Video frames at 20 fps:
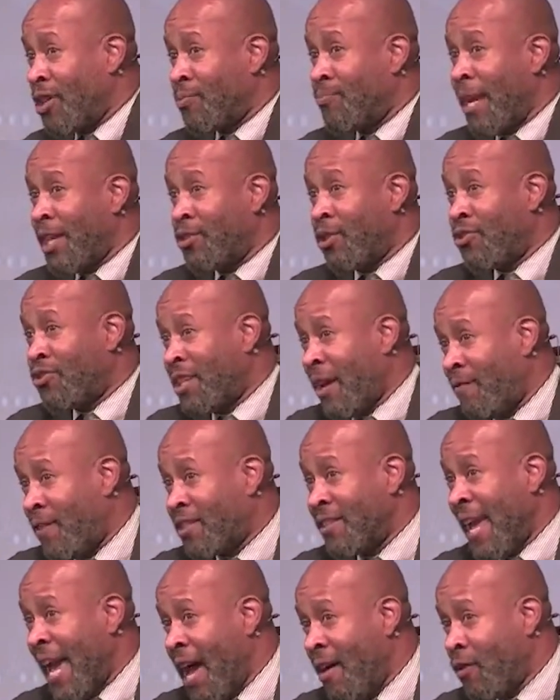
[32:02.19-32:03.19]
just make sure your stuff
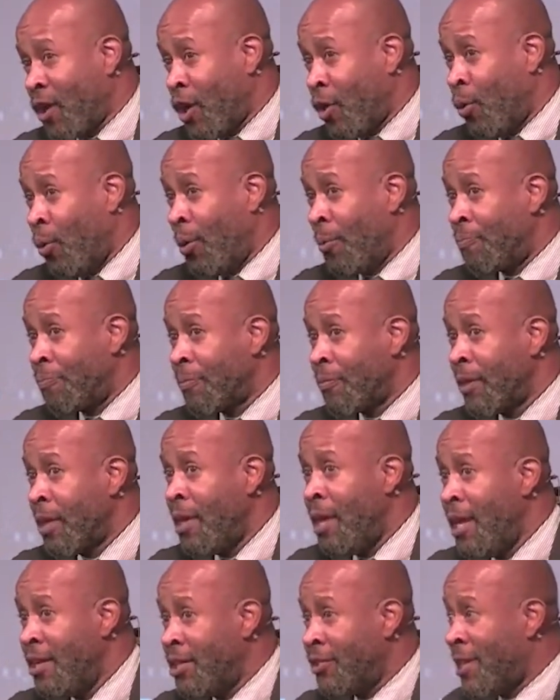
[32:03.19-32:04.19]
doesn't have you.
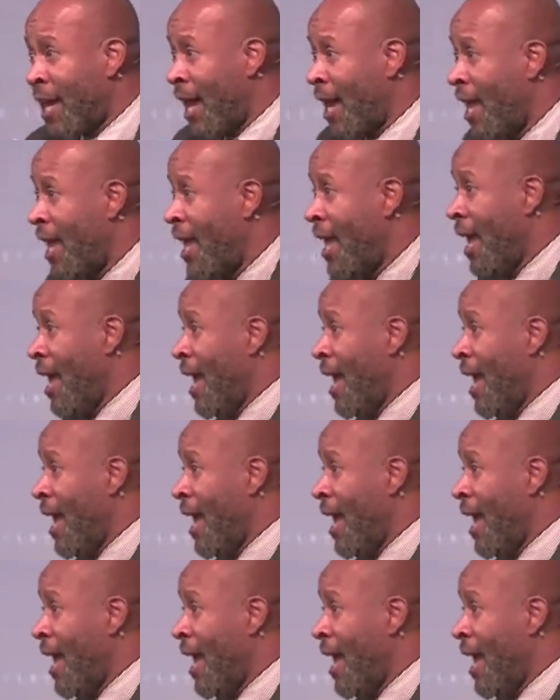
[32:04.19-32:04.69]
Just that